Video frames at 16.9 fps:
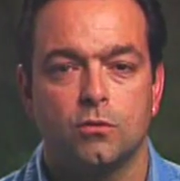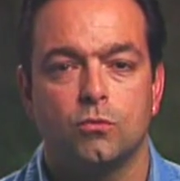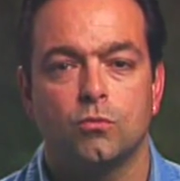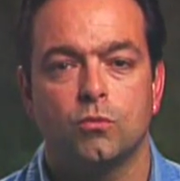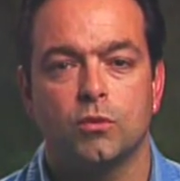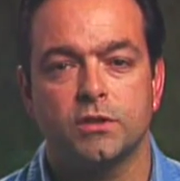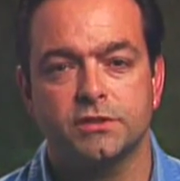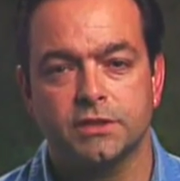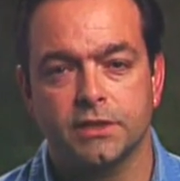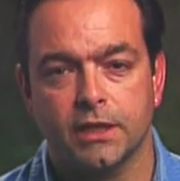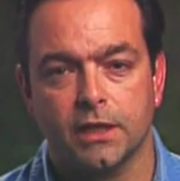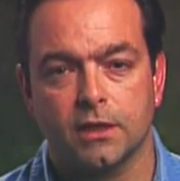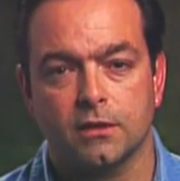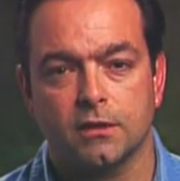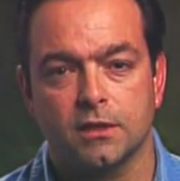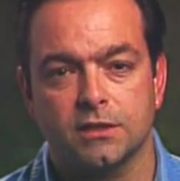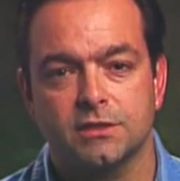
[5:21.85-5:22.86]
Once
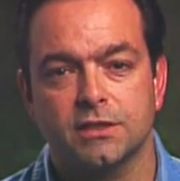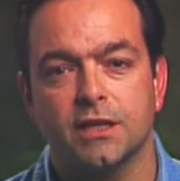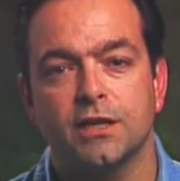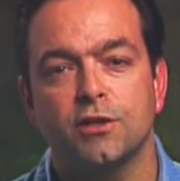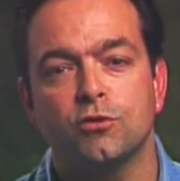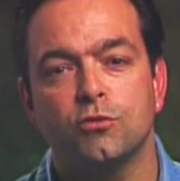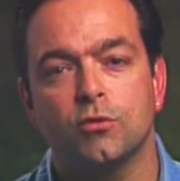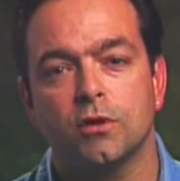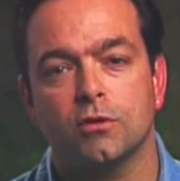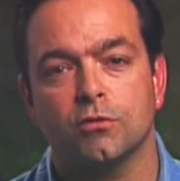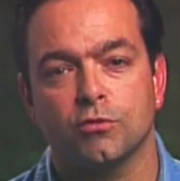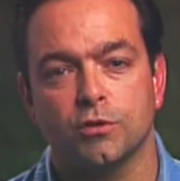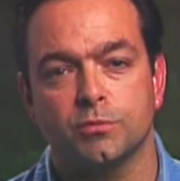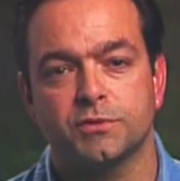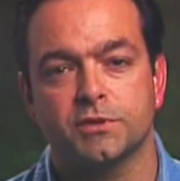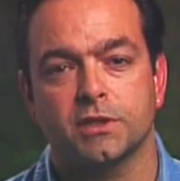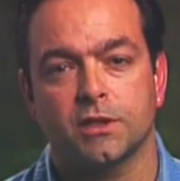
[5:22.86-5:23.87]
again, let's get into our
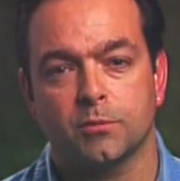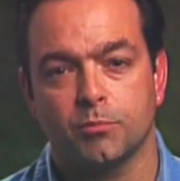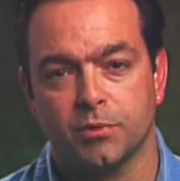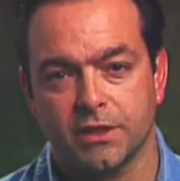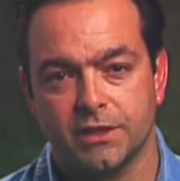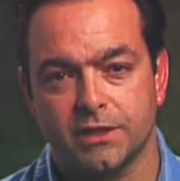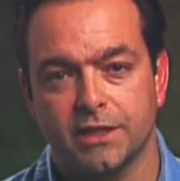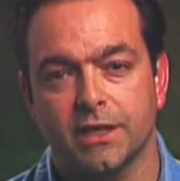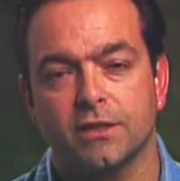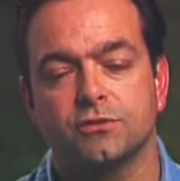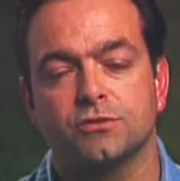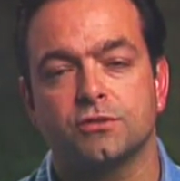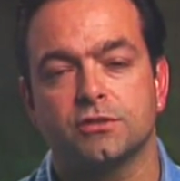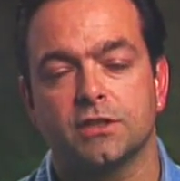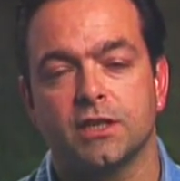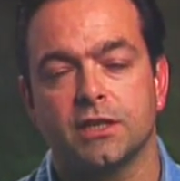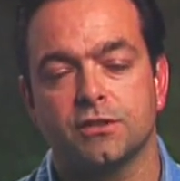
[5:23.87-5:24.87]
groups and complete the
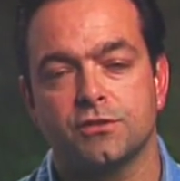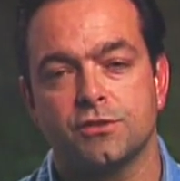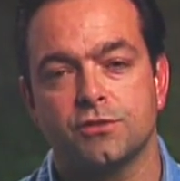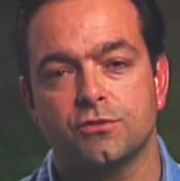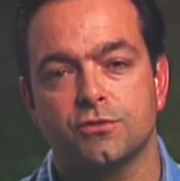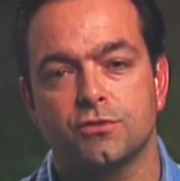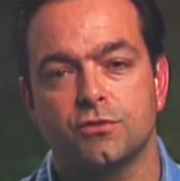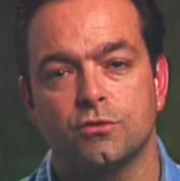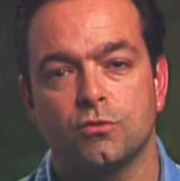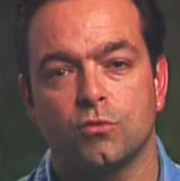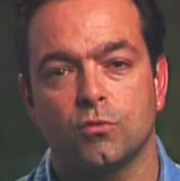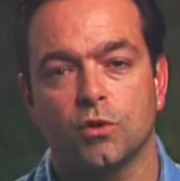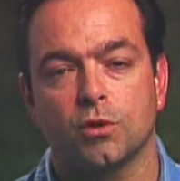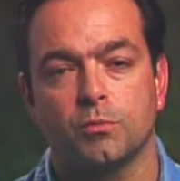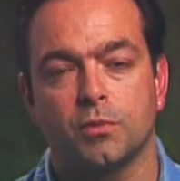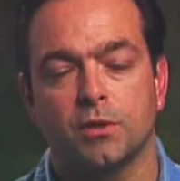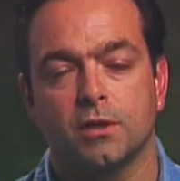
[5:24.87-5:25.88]
exercise in your student
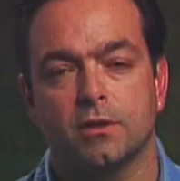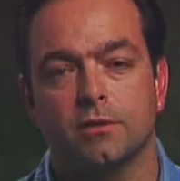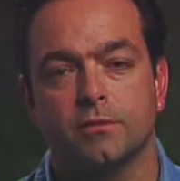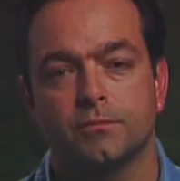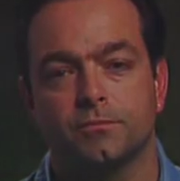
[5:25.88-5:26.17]
workbook.